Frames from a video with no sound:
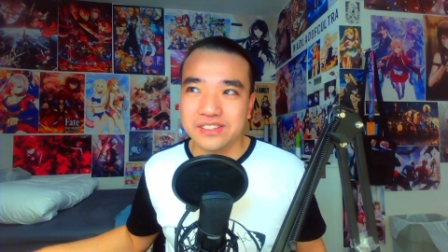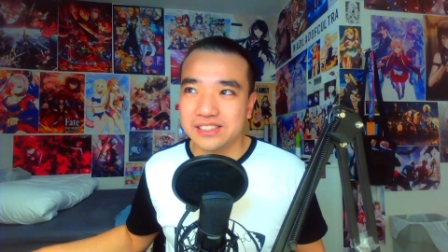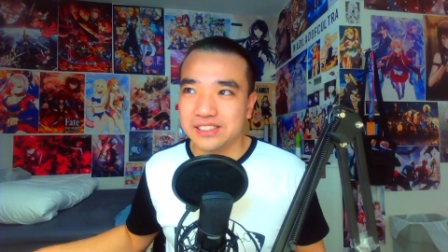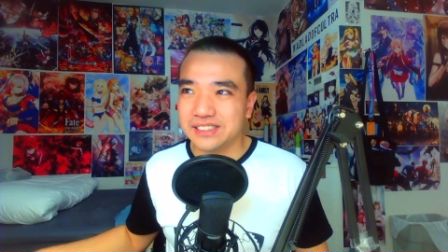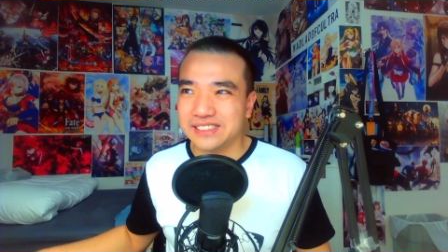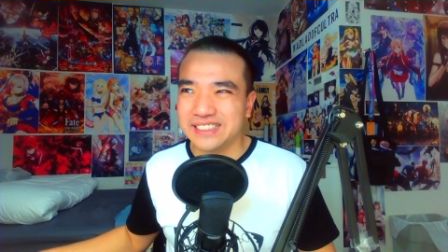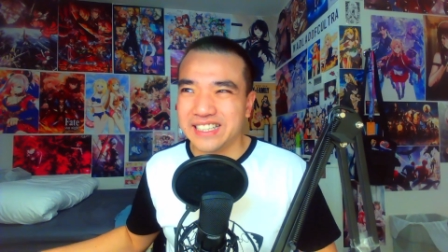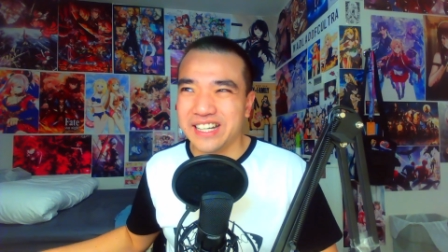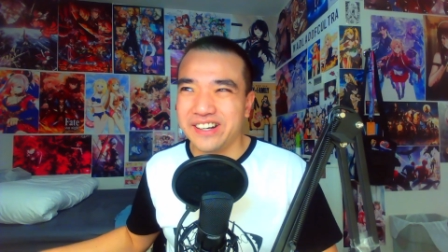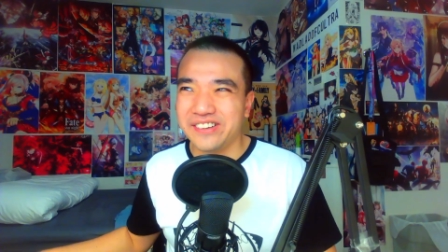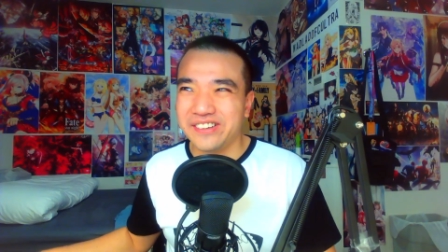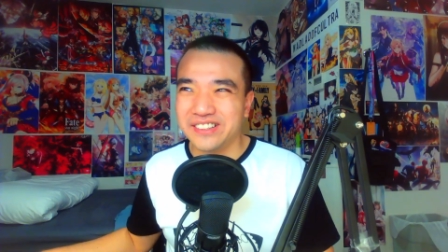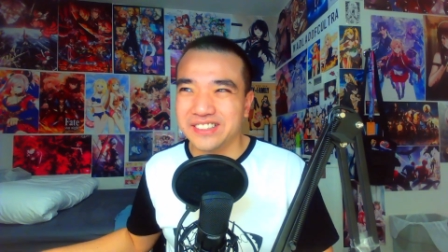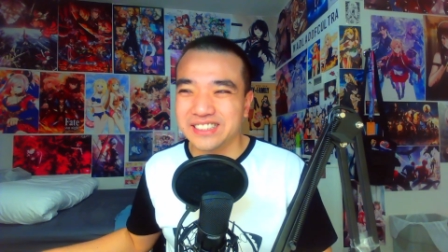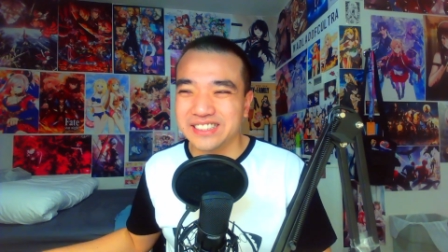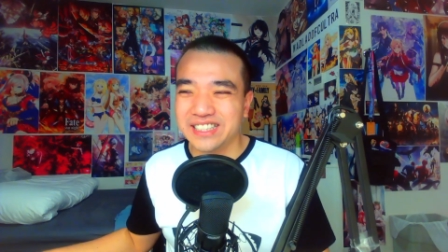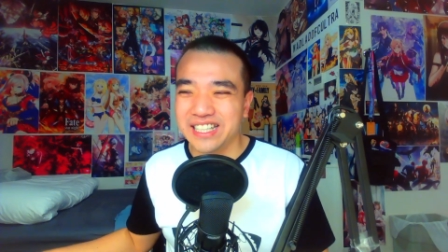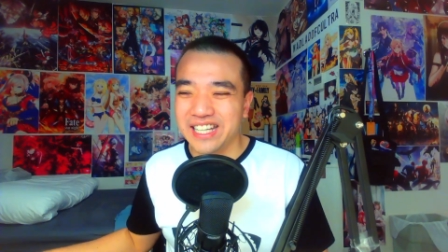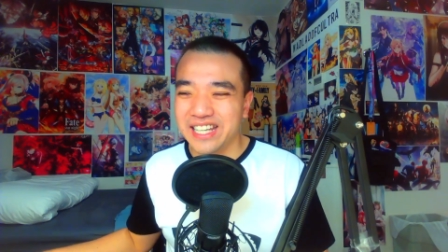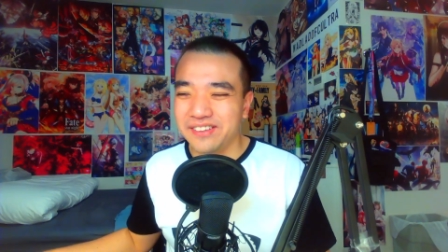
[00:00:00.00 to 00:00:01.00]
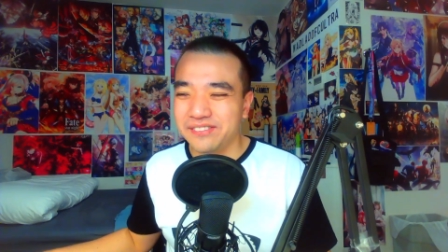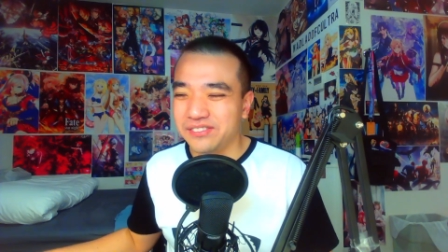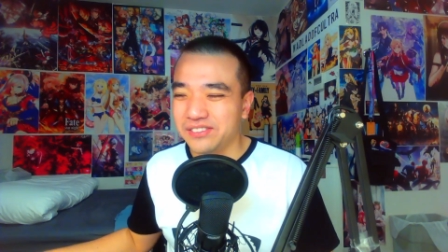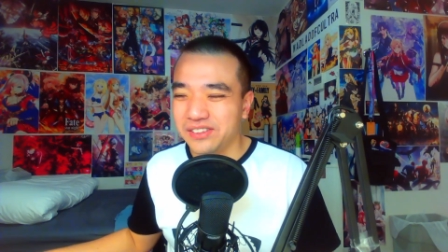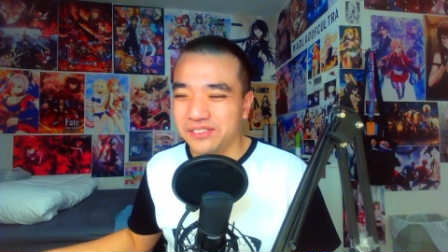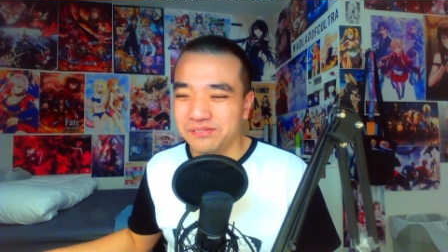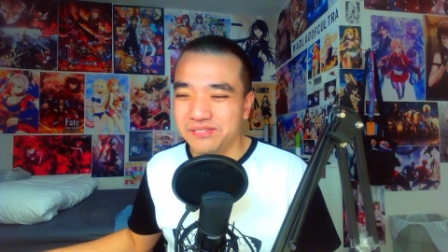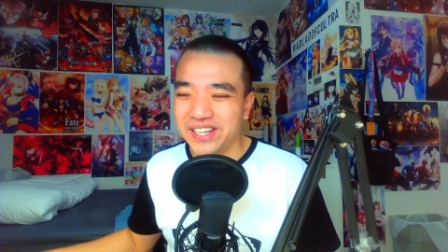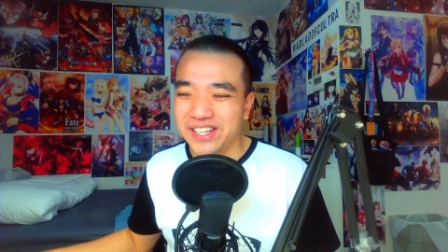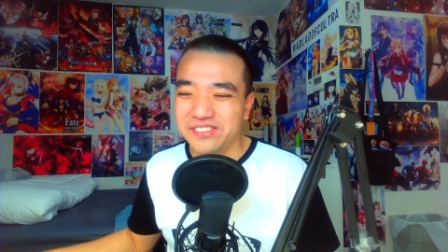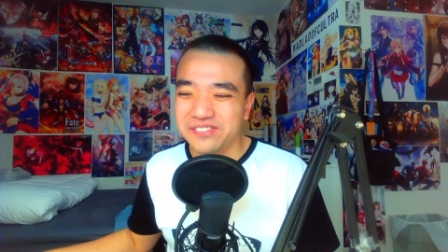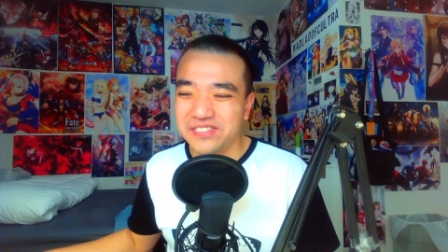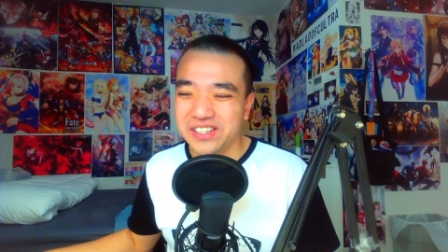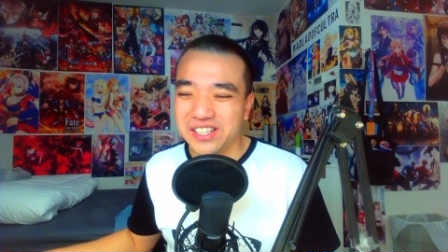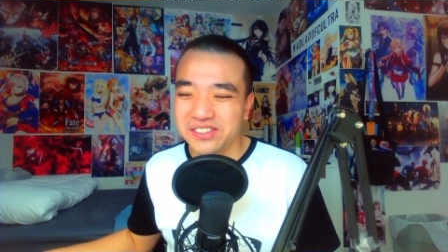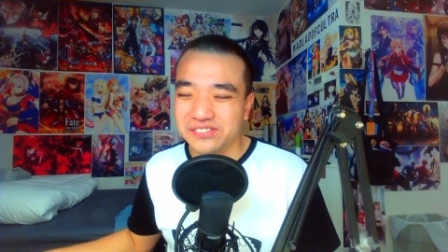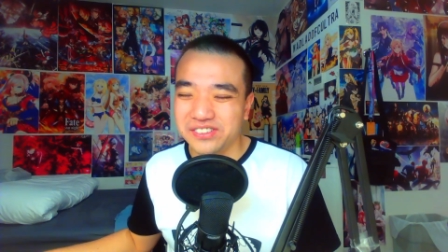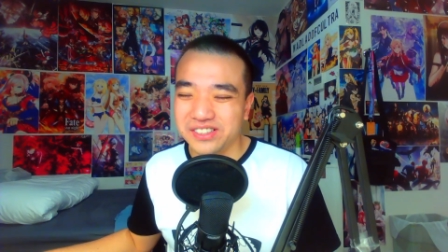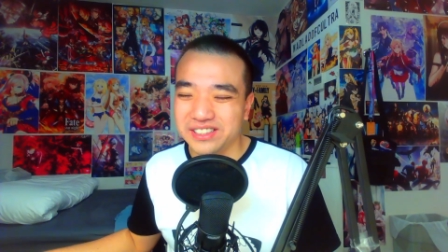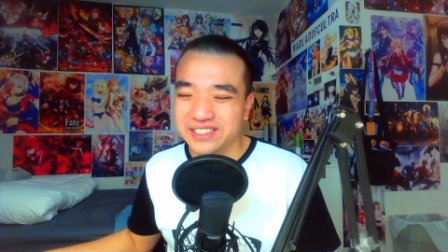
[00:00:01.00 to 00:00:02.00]
the terrorist name, the main
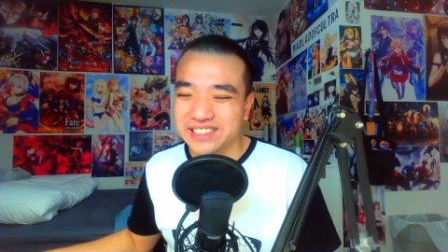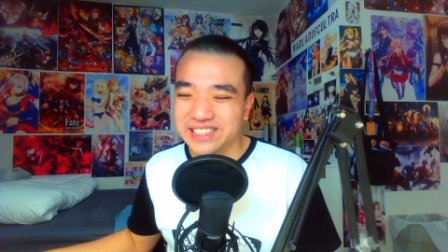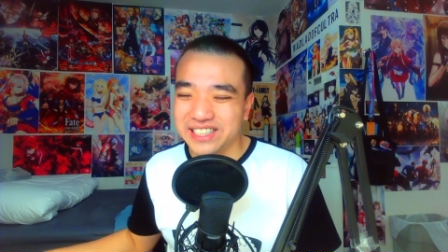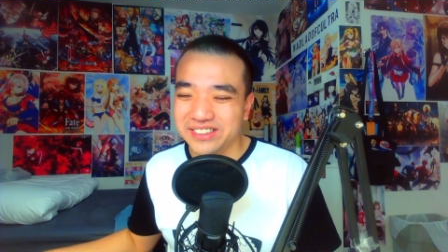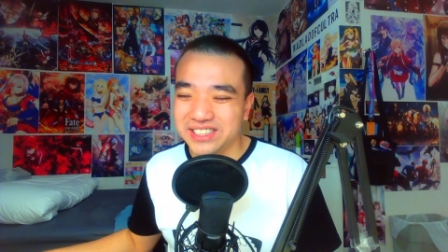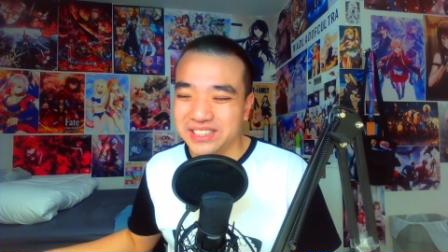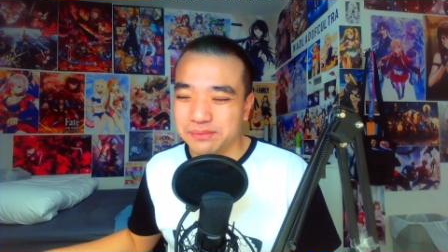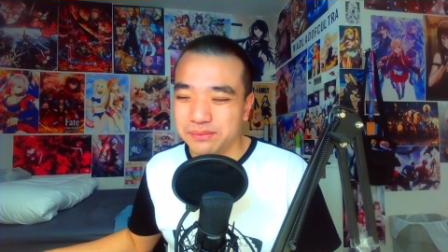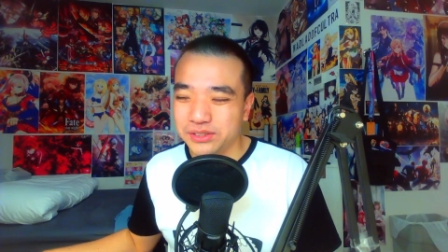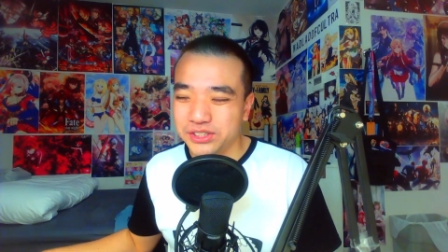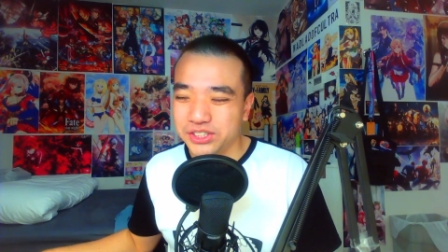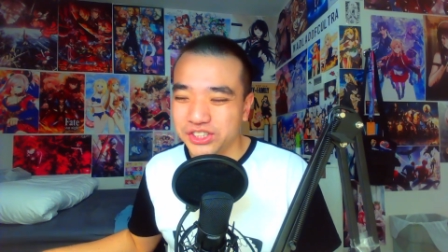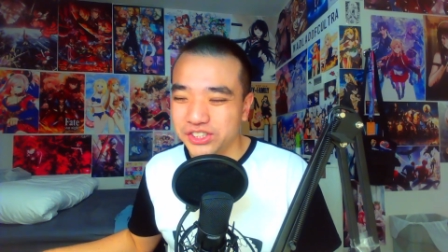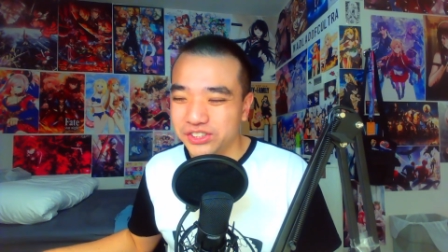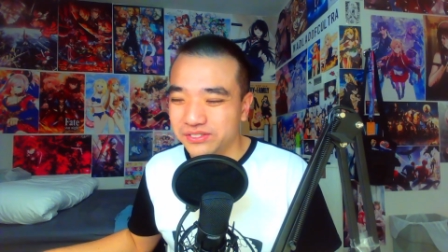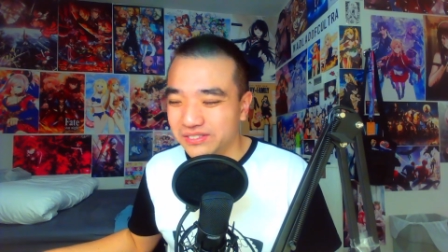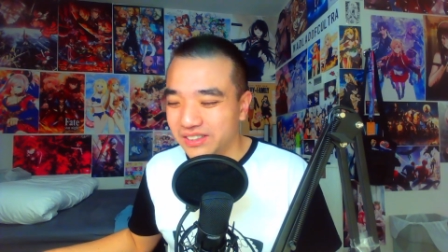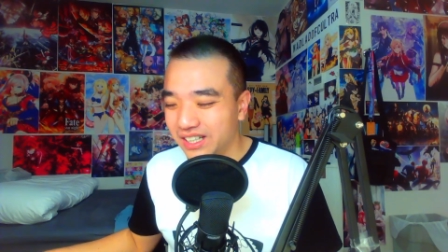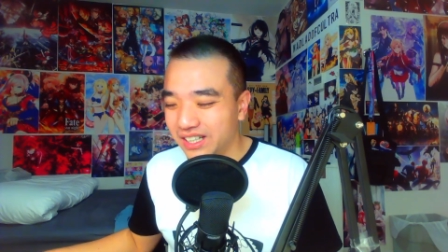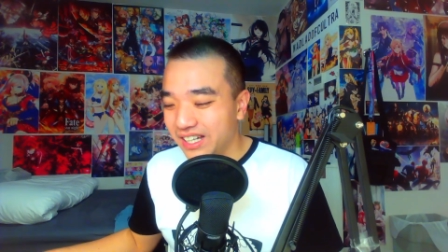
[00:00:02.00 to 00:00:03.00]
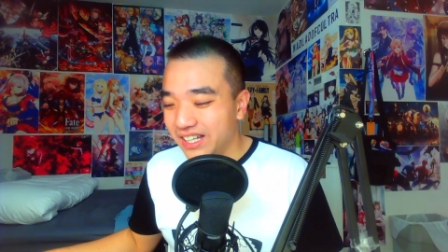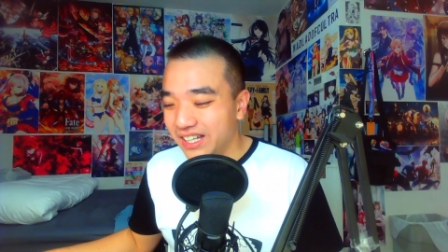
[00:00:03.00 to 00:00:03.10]
villain for this series, I presume.